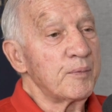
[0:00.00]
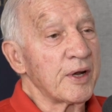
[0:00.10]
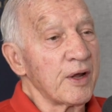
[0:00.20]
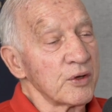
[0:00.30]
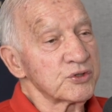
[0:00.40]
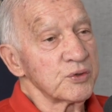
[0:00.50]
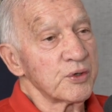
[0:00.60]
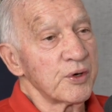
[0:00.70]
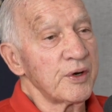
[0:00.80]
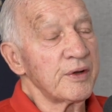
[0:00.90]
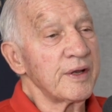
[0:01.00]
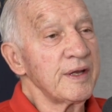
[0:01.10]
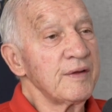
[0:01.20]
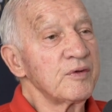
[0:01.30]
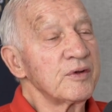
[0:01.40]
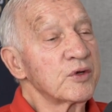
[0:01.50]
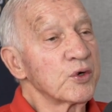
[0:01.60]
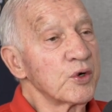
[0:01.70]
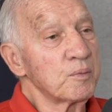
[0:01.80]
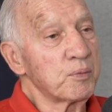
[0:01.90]
But I also heard that even
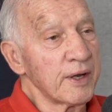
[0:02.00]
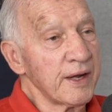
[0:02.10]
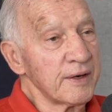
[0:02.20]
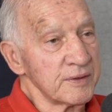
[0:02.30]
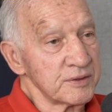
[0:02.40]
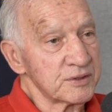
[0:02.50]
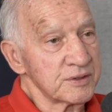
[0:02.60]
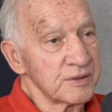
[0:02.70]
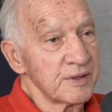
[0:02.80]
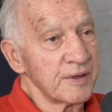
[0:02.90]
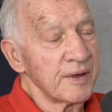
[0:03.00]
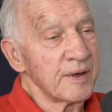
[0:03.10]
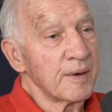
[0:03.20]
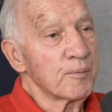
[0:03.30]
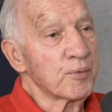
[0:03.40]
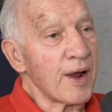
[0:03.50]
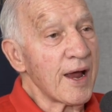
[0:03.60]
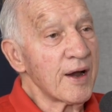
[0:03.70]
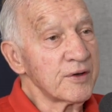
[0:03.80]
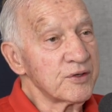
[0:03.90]
current players,
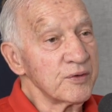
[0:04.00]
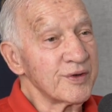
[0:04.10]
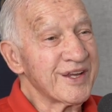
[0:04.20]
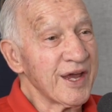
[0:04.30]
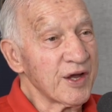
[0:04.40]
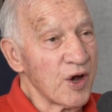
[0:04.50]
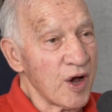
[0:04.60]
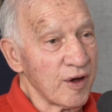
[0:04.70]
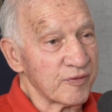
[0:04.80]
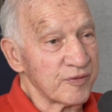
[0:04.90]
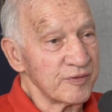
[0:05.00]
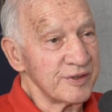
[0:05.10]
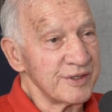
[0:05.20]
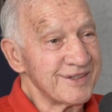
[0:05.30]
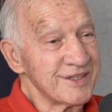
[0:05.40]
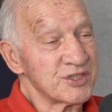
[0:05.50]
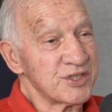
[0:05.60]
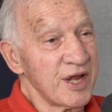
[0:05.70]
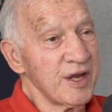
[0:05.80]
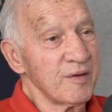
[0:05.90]
prior to kickoff in the
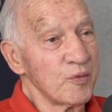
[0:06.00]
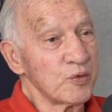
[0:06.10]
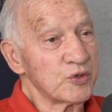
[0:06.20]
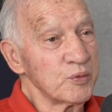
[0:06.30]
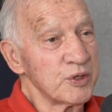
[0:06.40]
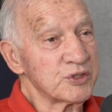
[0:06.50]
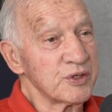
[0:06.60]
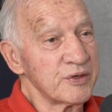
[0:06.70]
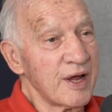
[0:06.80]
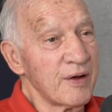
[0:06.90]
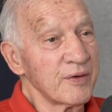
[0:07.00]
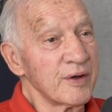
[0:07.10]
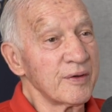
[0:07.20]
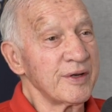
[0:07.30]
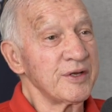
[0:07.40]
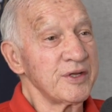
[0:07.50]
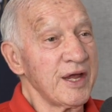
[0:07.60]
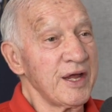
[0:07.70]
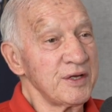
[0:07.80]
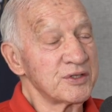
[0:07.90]
stadium to which they're now going to
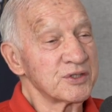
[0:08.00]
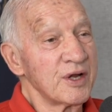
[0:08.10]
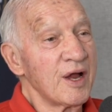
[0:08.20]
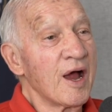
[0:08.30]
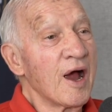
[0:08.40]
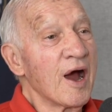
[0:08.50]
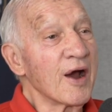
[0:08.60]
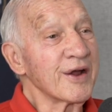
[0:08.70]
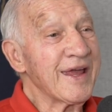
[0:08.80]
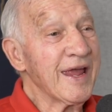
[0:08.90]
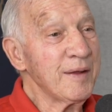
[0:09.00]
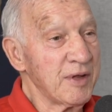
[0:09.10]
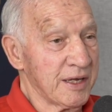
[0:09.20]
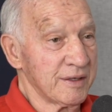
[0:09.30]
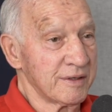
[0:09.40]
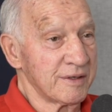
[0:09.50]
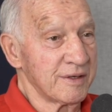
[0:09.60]
engage, are gaming.